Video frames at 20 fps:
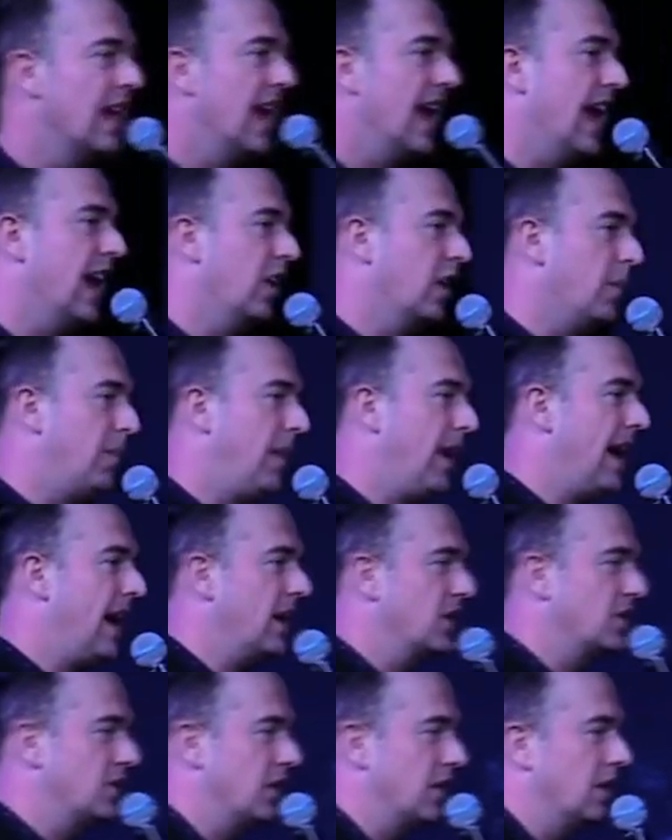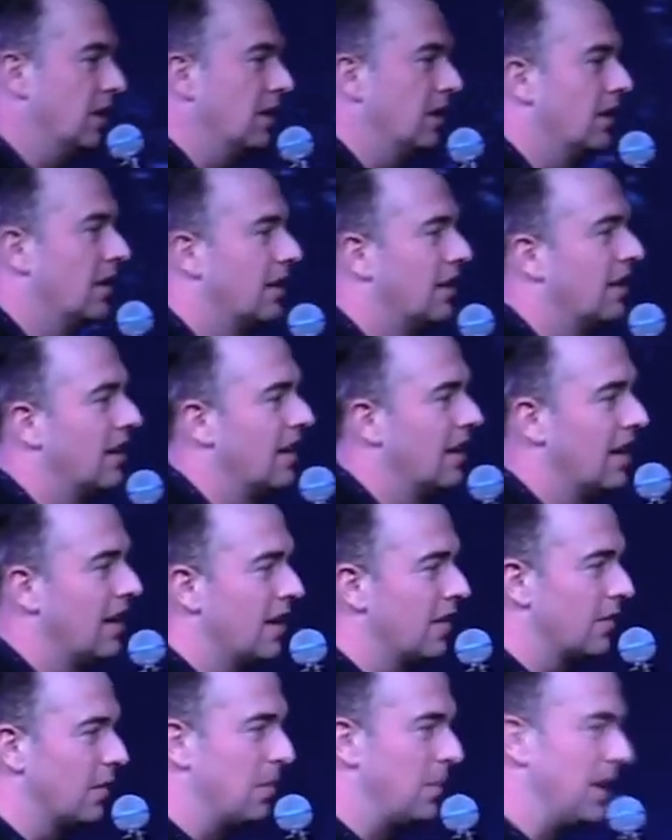and our passion
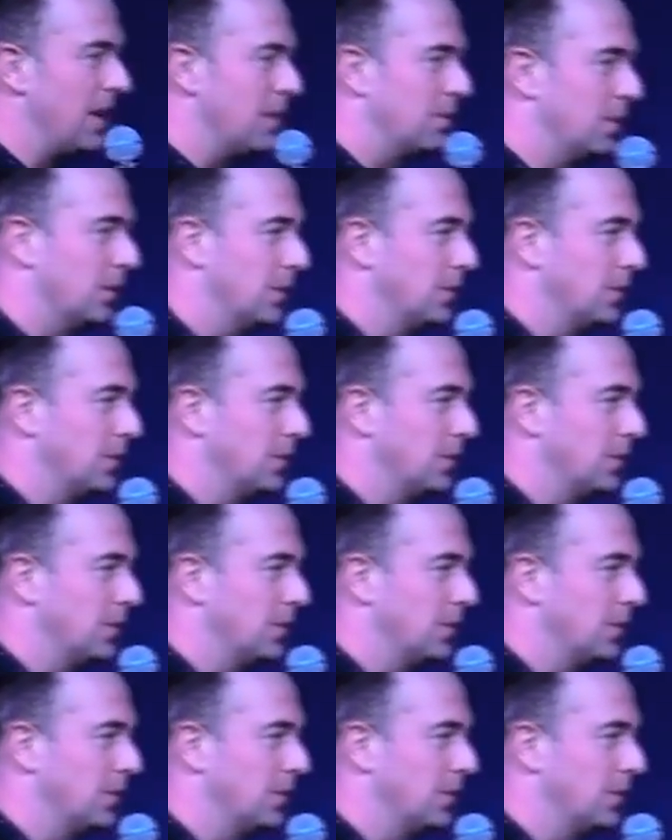for people.